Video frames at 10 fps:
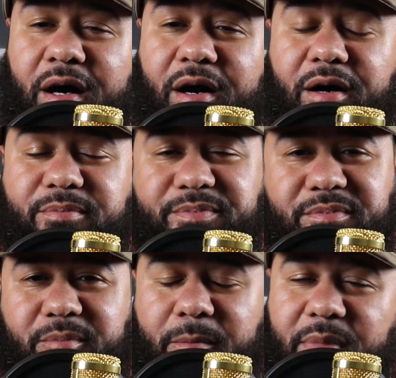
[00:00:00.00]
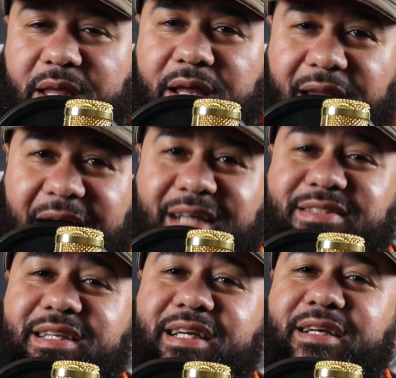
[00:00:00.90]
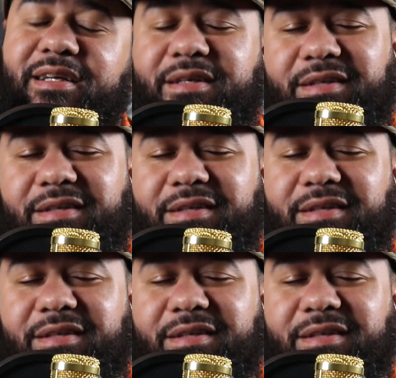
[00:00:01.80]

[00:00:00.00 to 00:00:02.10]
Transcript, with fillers: Um, lastly,